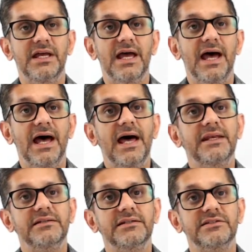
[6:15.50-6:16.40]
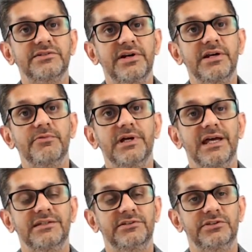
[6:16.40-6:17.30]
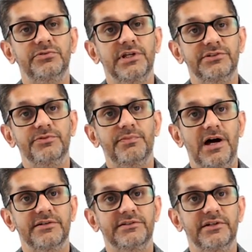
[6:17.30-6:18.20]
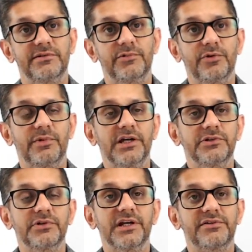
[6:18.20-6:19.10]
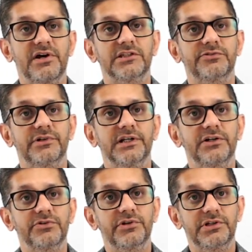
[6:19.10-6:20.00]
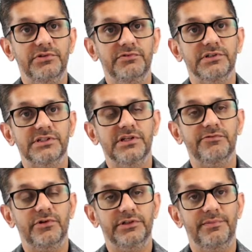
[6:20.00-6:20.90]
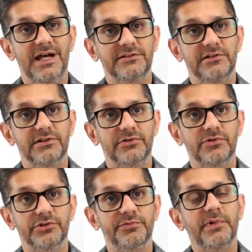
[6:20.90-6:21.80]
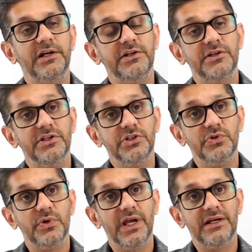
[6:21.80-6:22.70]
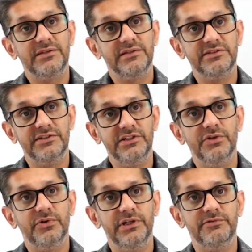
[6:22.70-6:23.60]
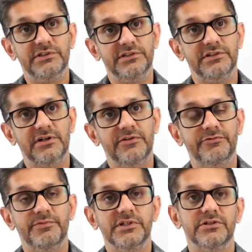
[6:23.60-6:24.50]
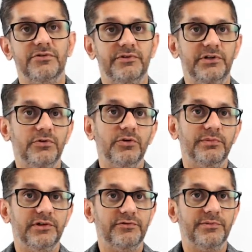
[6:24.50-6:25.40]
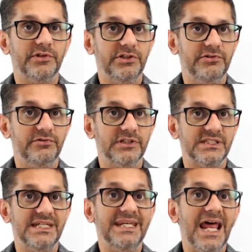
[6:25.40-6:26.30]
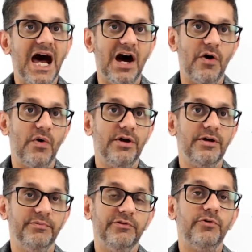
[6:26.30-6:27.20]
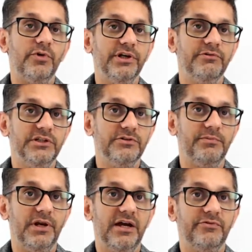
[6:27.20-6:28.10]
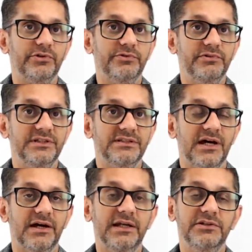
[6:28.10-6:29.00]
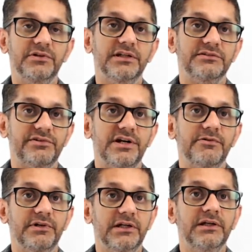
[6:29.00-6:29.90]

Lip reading: and straight away, as soon as you pass the diploma, you get transferred into the university for the bachelor course. But you get the COE, which is a confirmation of enrollment from the university now, before even you apply for the visa, and you can straight away